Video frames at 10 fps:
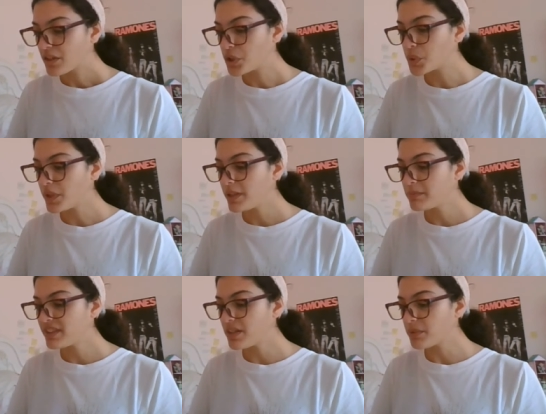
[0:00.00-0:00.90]
The
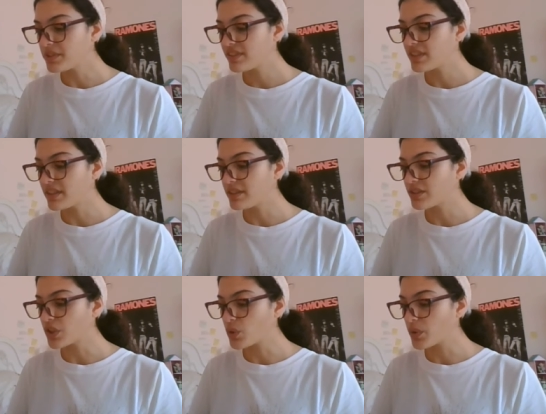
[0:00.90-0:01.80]
dream
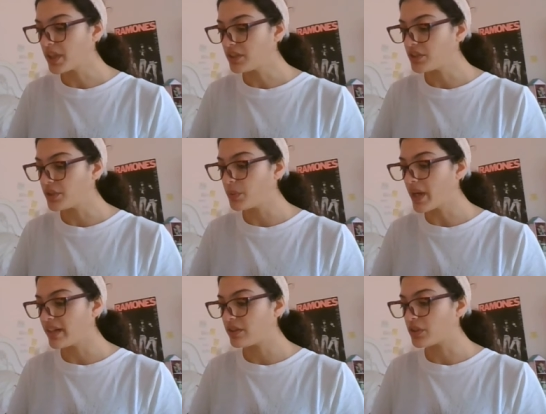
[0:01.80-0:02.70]
sequences, according to
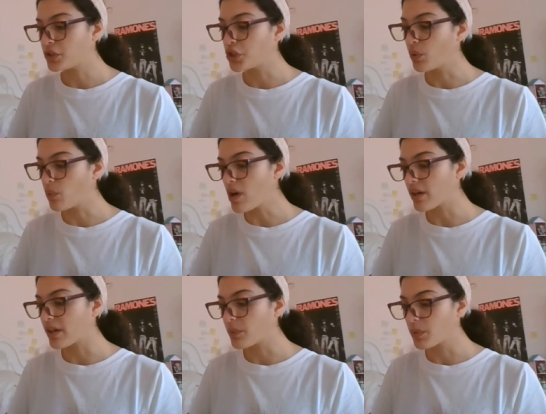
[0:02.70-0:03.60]
editor Joe
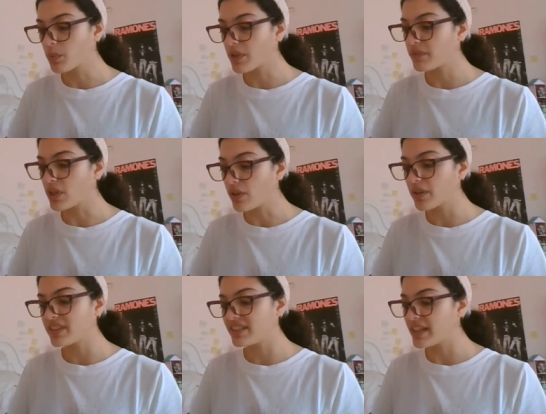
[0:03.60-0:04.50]
Walker, were one of the
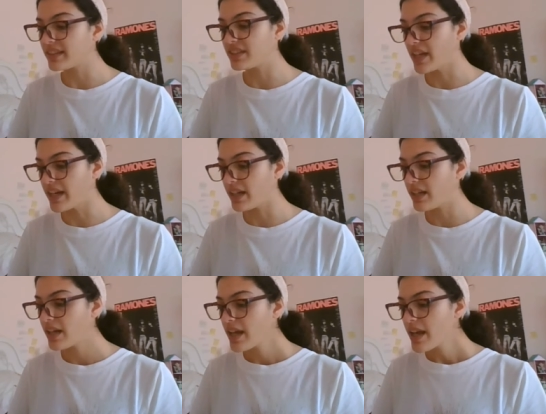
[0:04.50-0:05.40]
hardest things to
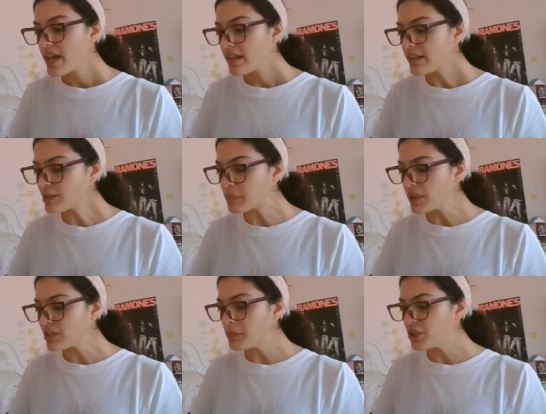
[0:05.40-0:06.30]
edit. This
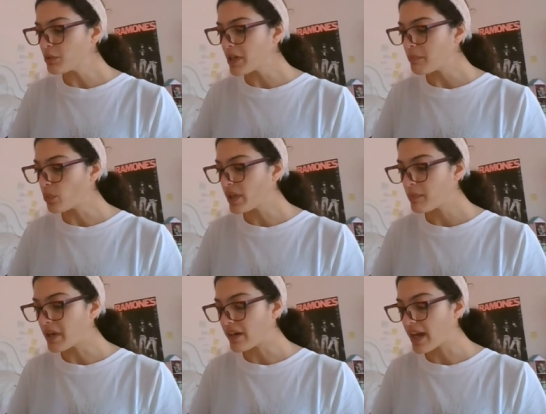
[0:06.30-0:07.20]
brings me to my
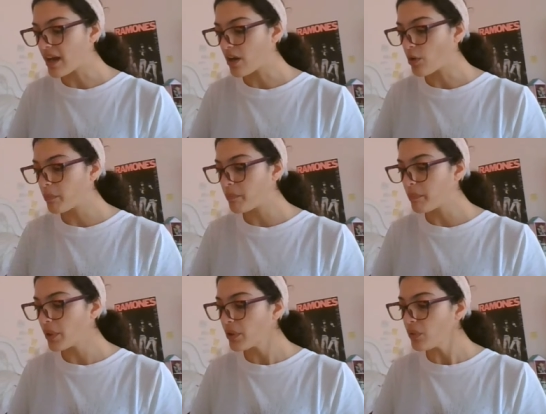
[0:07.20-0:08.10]
point about how
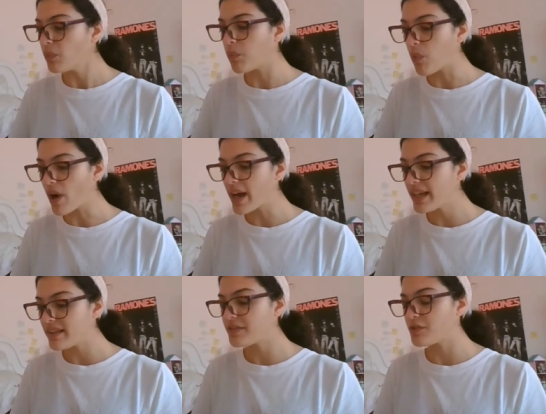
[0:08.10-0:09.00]
part of
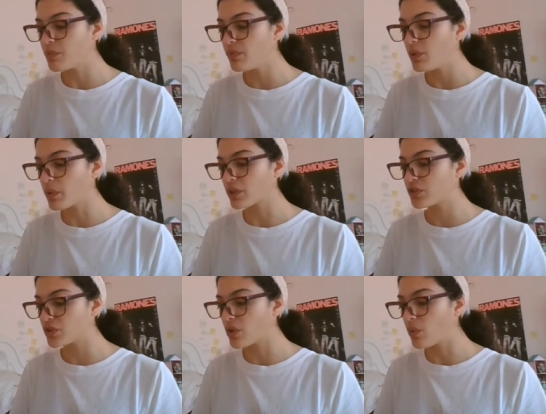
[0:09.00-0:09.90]
why this movie
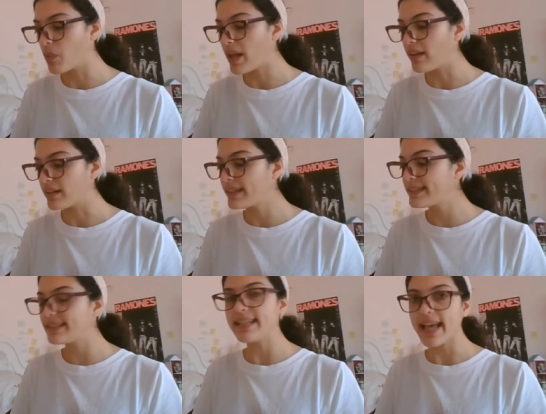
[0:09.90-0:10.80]
works so well
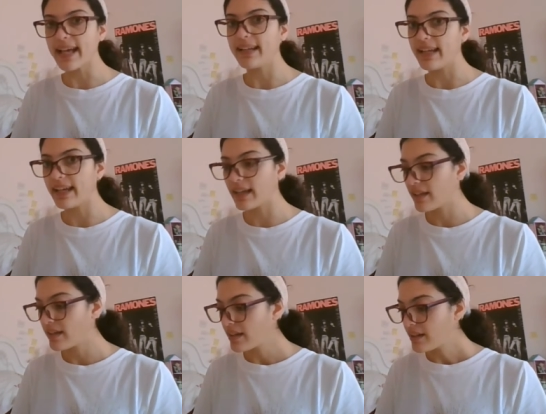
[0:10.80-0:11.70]
is the editing.